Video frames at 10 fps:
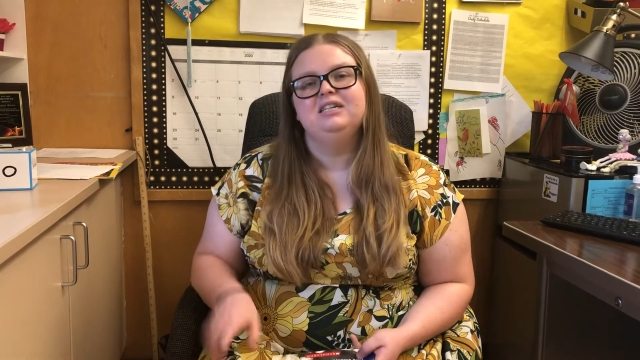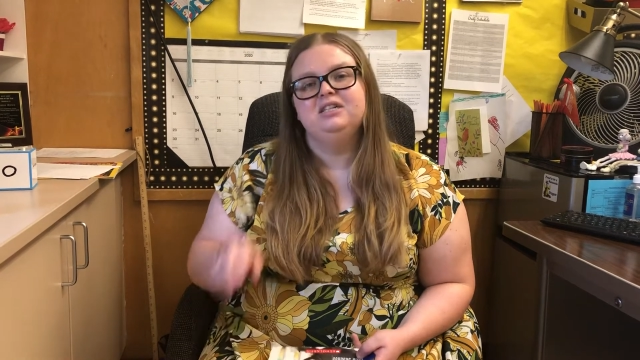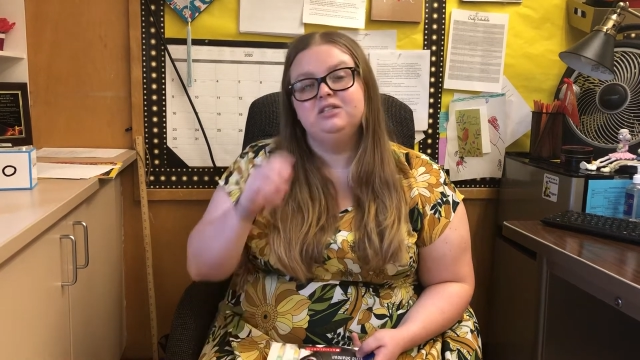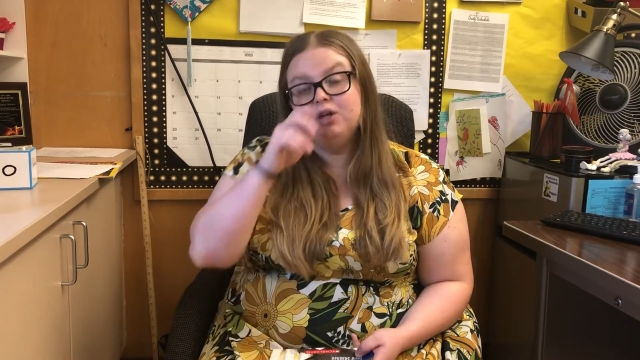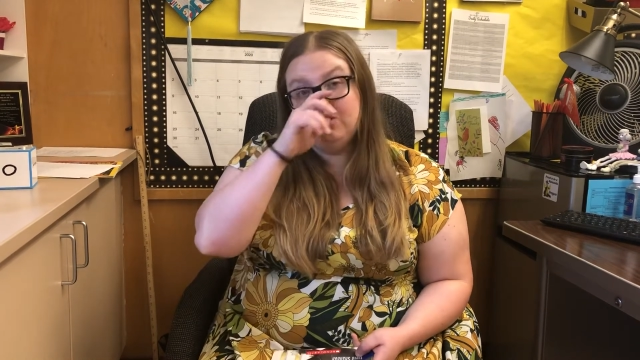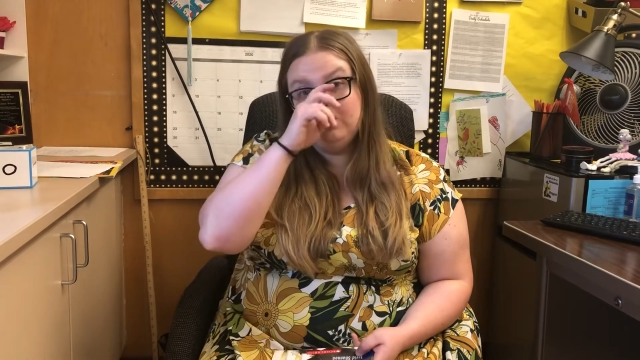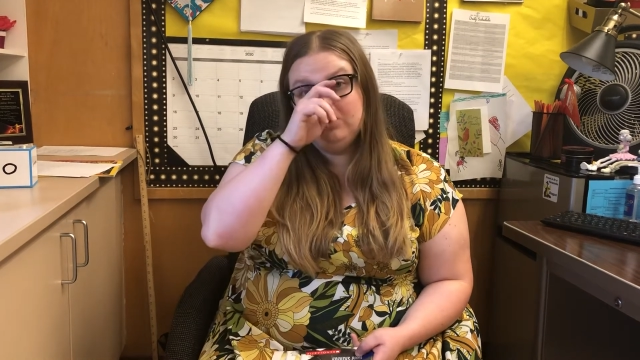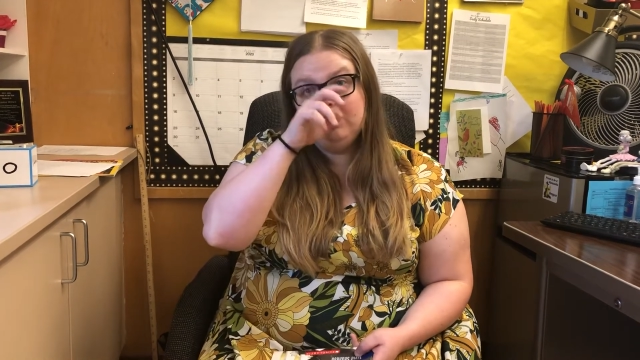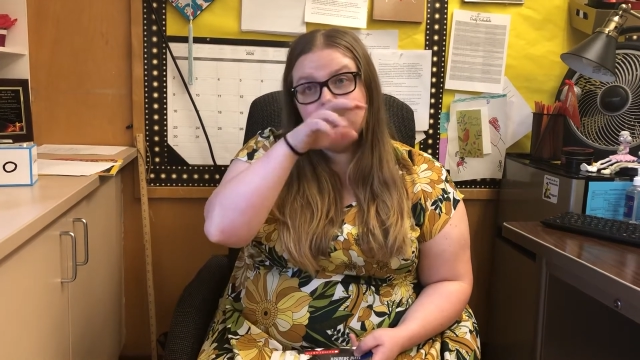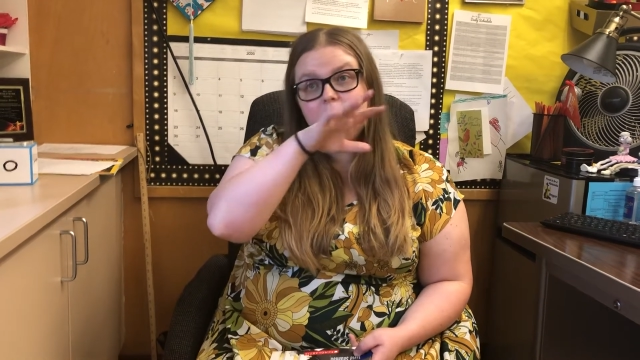
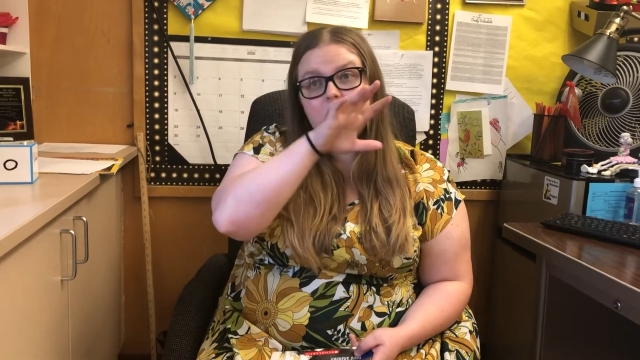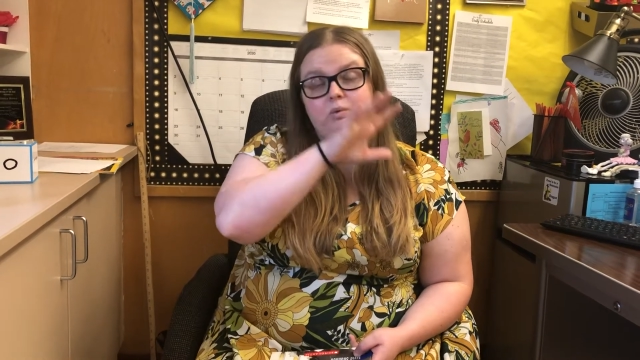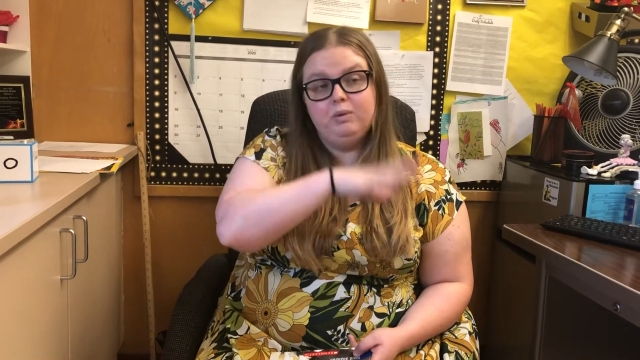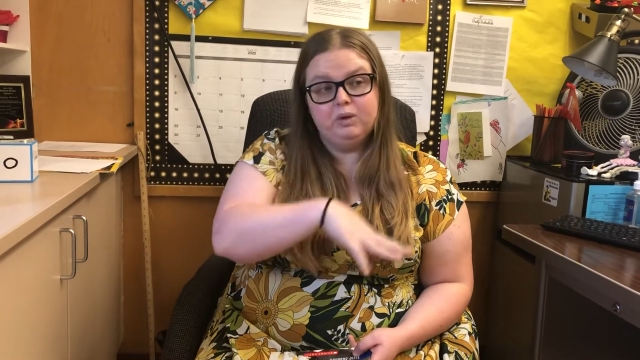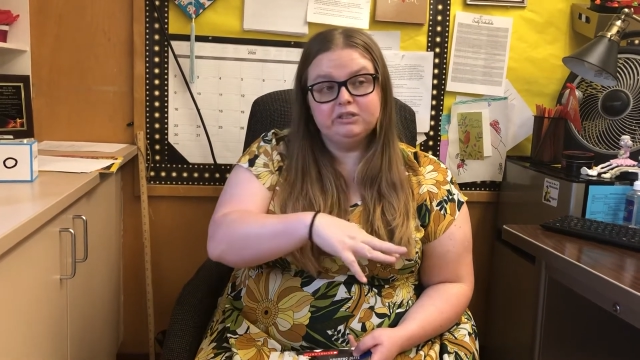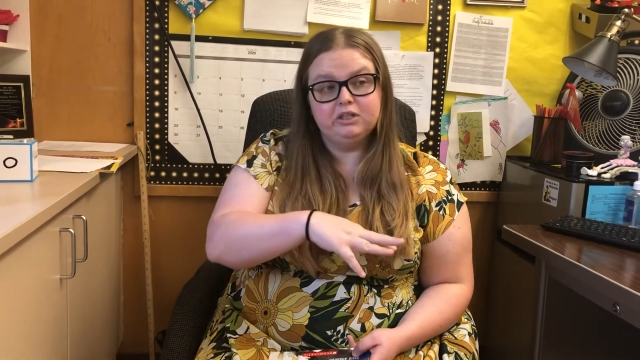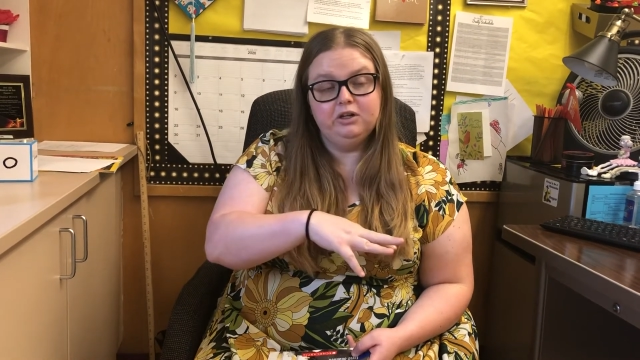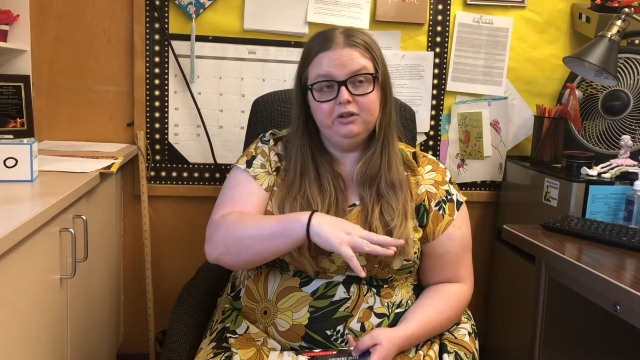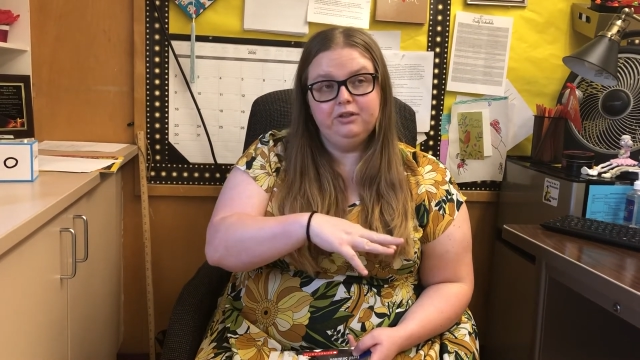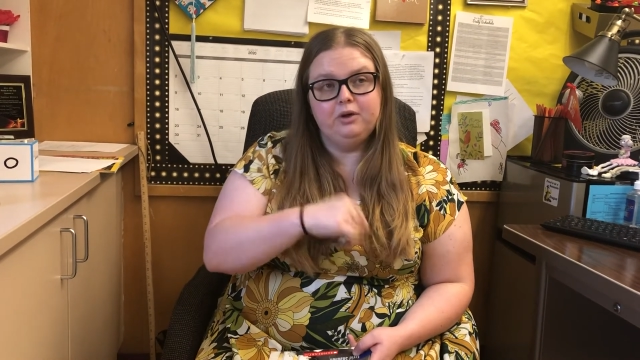So we worked on
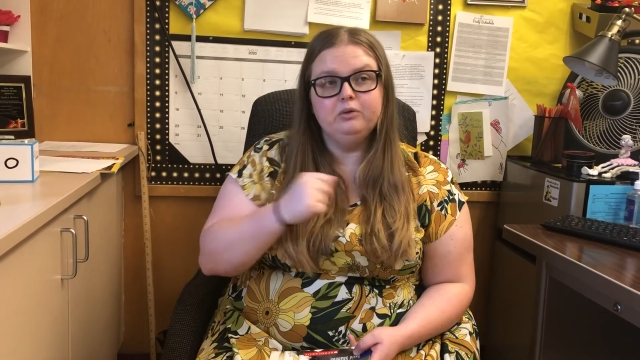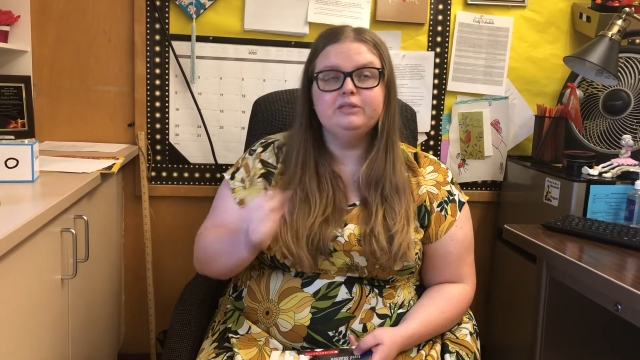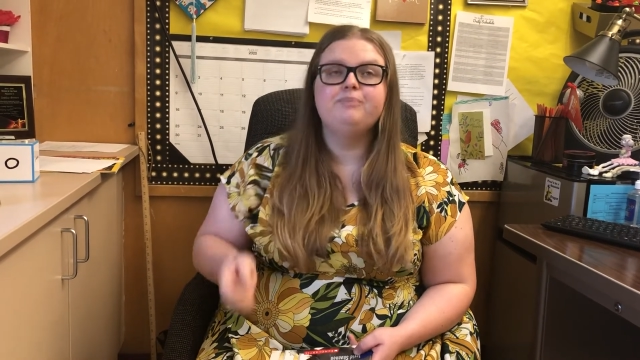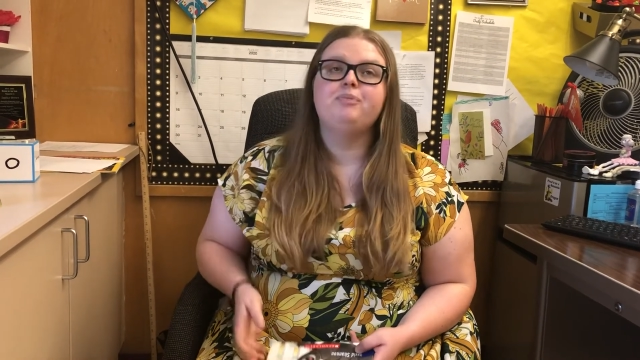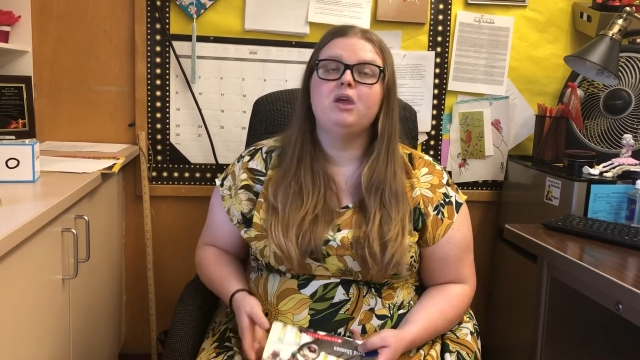all of those.